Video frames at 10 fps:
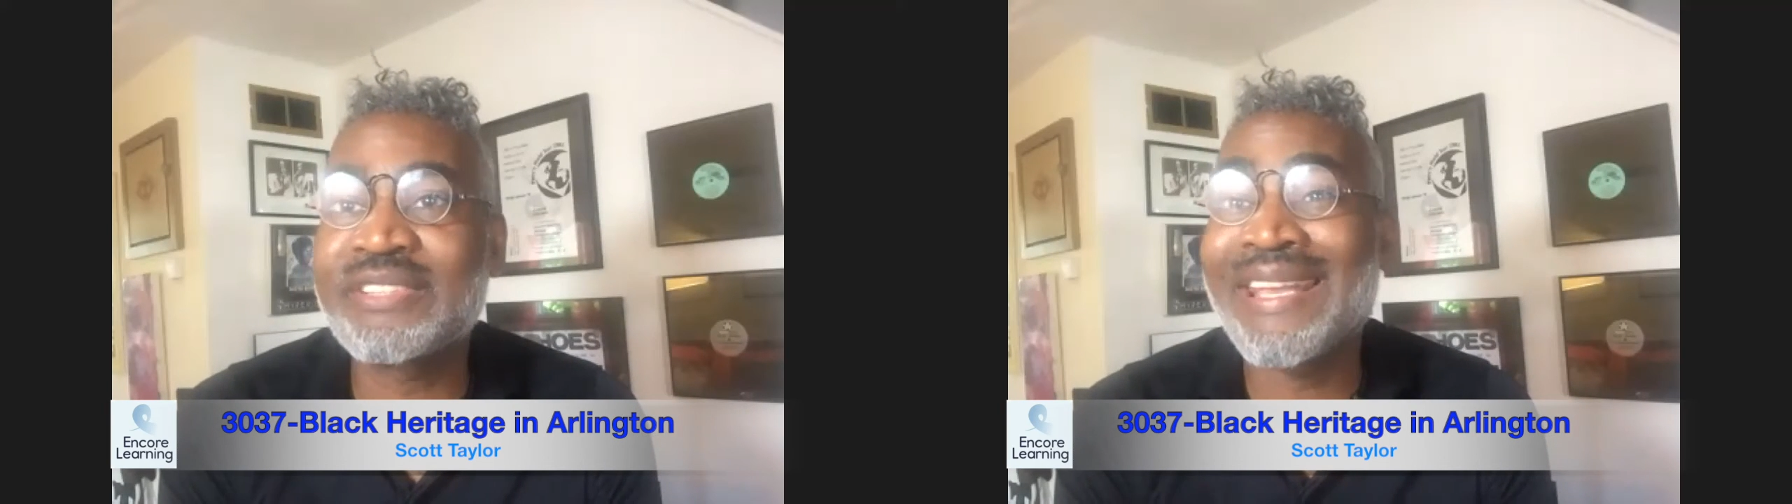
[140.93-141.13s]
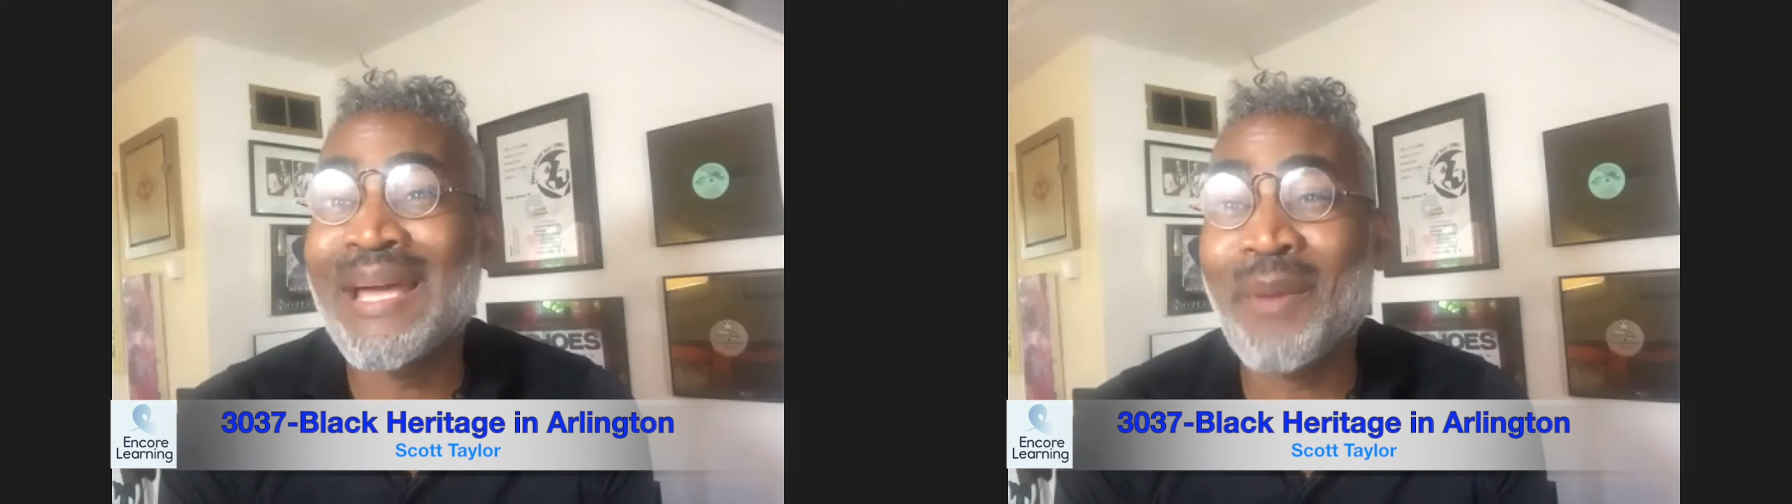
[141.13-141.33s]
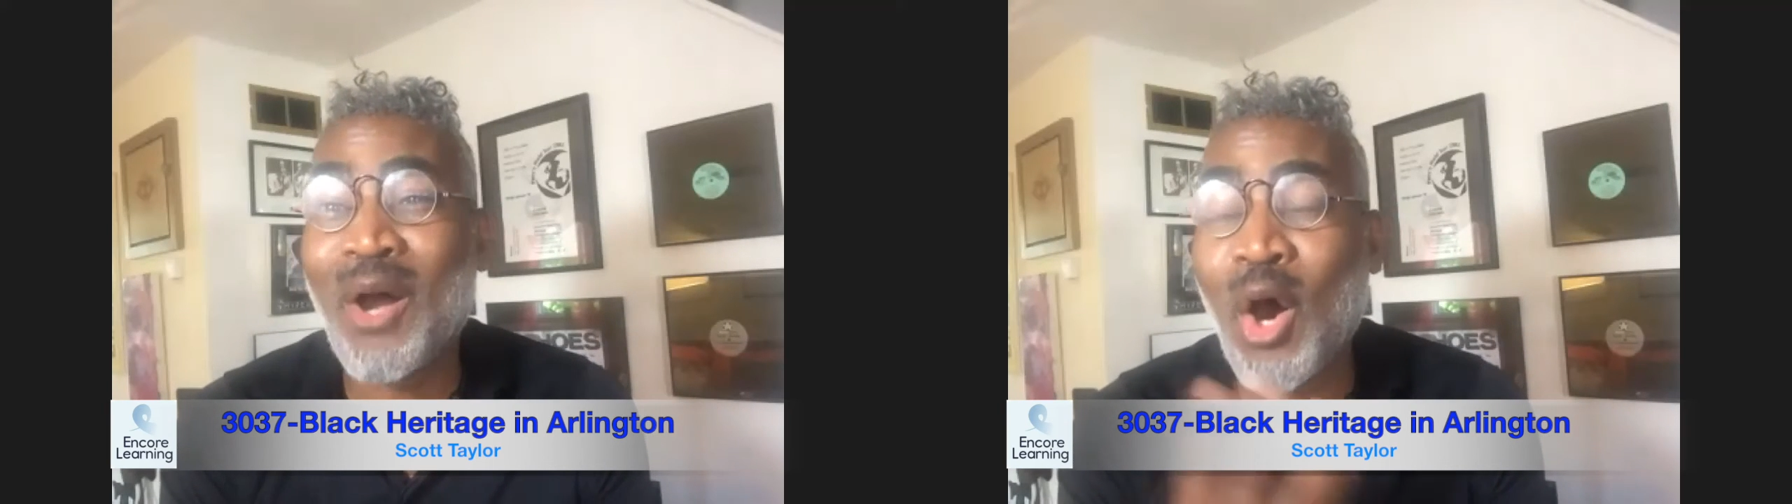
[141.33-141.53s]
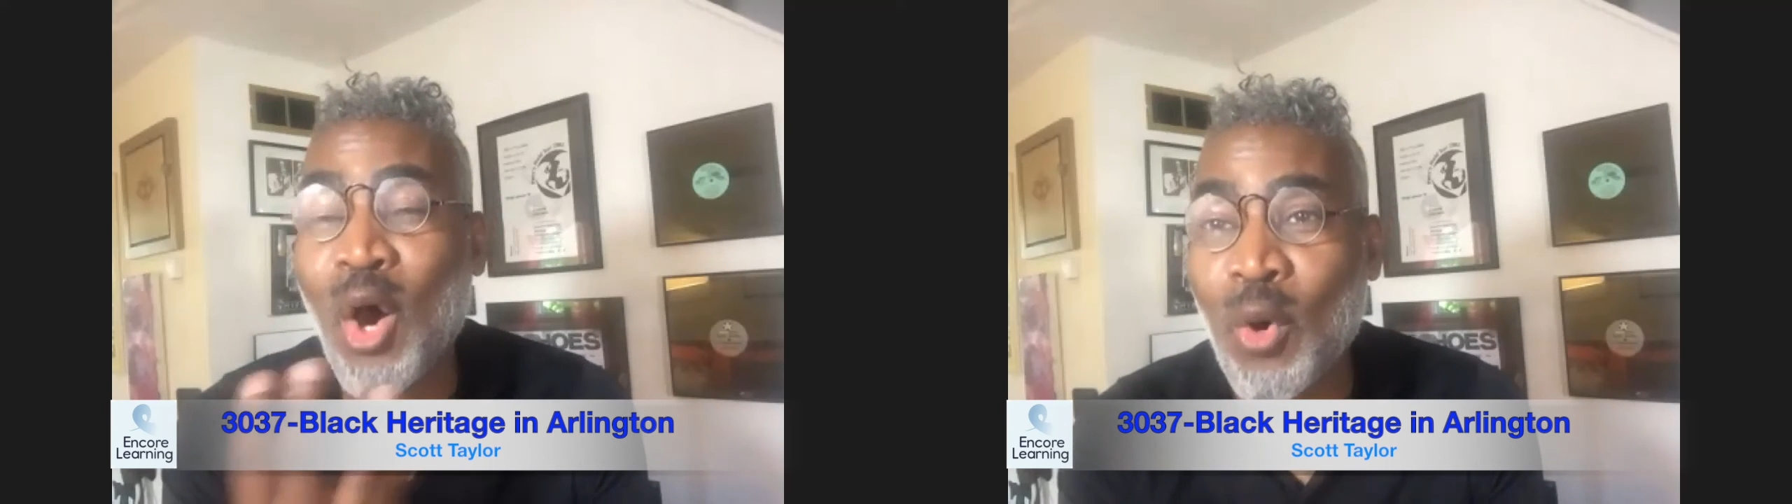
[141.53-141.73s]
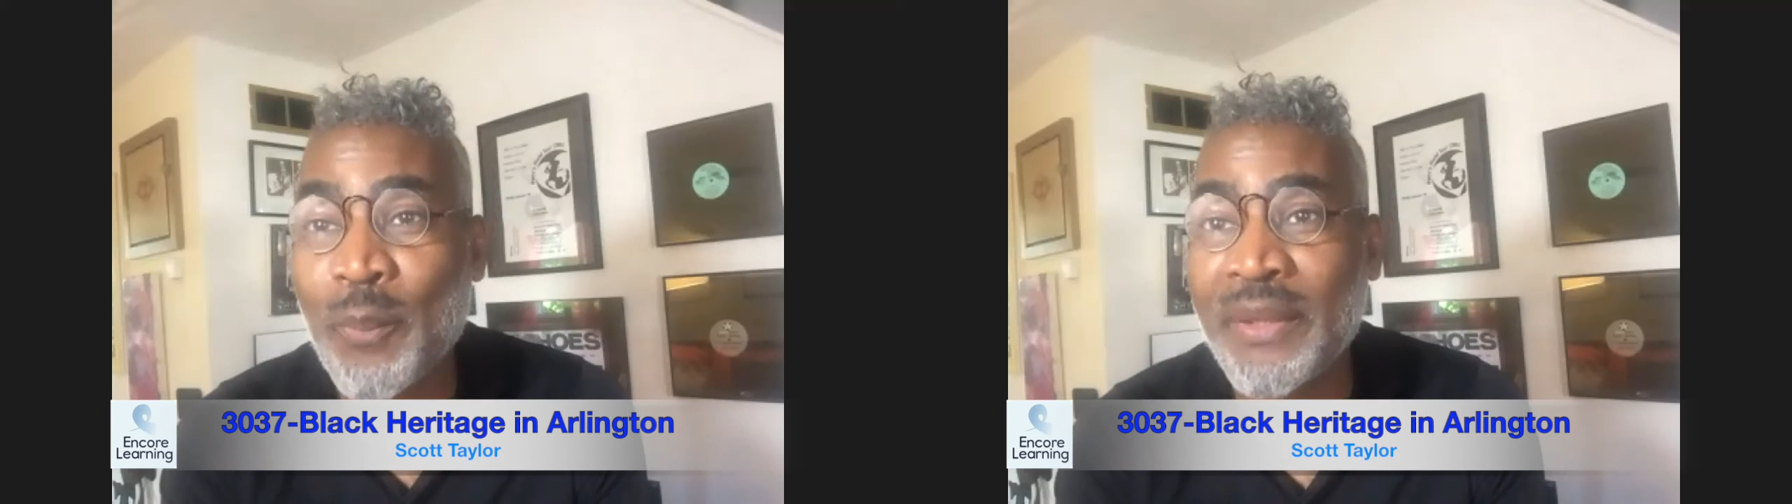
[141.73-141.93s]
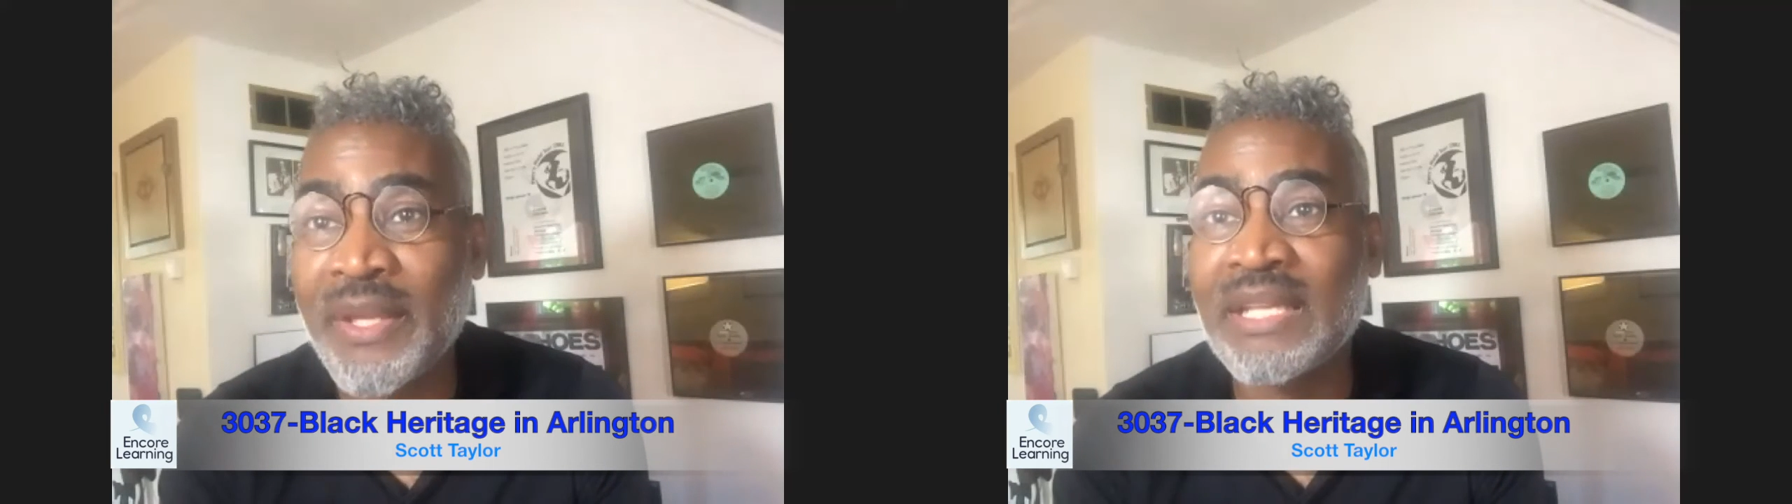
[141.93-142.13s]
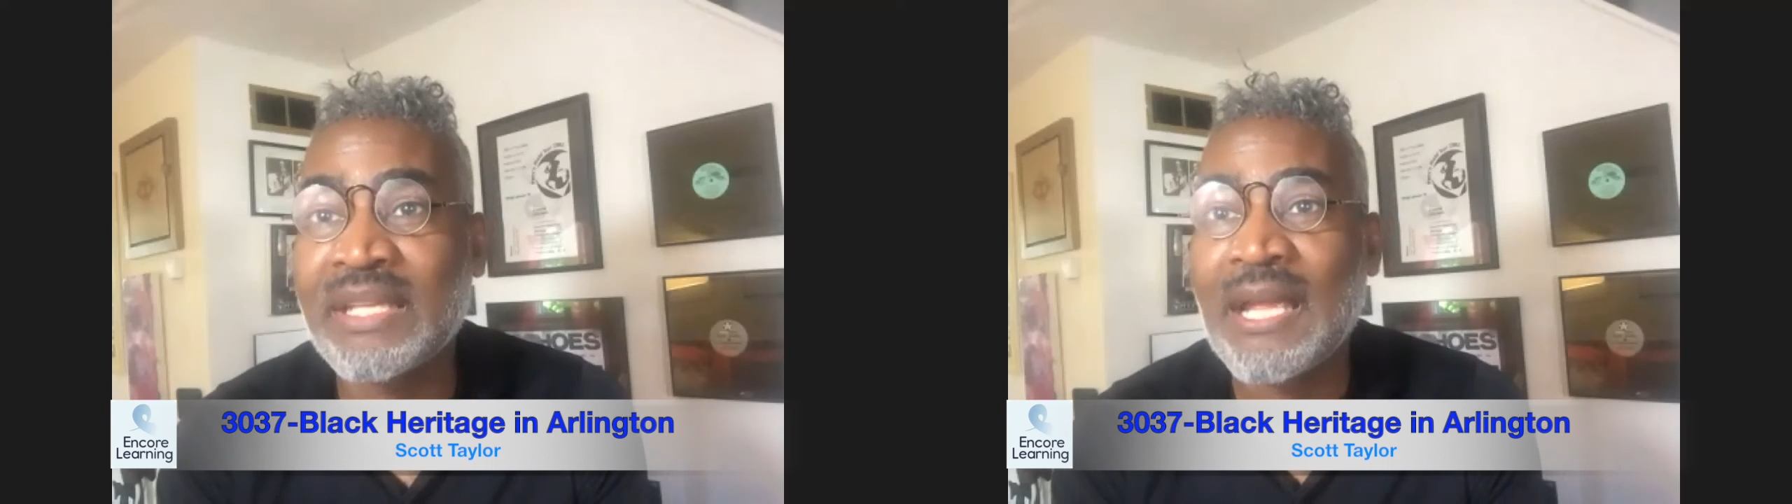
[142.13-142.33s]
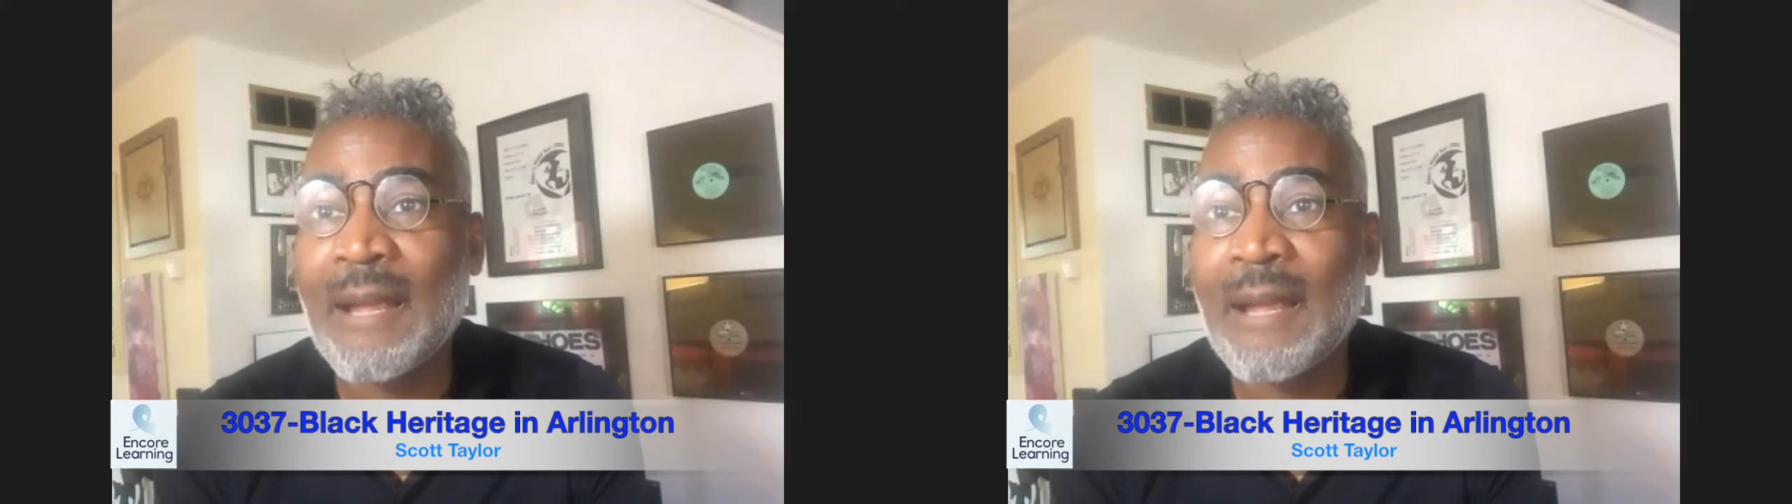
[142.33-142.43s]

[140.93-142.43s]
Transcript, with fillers: And I'm hoping